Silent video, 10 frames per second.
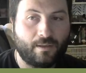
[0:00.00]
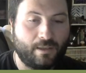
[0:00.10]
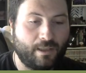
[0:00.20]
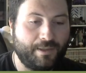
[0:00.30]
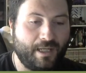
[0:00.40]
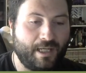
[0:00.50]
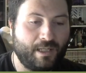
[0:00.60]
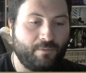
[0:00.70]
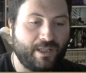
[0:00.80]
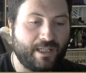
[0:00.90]
And
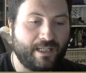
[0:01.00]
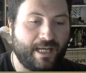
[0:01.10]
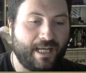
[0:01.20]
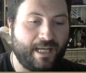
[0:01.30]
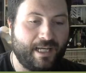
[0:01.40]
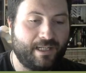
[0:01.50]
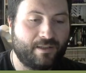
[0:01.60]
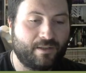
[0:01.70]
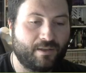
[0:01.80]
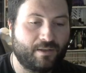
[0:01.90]
then we can add
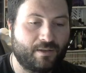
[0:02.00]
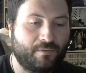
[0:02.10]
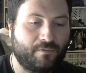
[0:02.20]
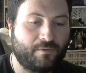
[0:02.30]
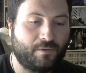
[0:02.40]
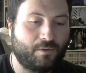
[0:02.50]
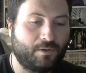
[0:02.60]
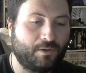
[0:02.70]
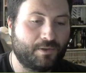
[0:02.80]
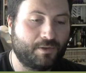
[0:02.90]
the
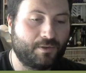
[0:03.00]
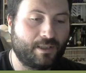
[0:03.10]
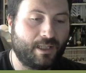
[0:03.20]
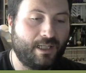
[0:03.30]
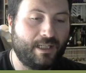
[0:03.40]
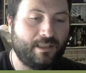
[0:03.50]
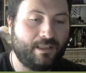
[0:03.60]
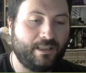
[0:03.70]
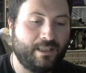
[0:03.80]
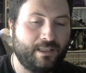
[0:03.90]
fold to the
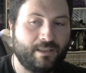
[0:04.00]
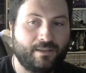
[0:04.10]
eyelid.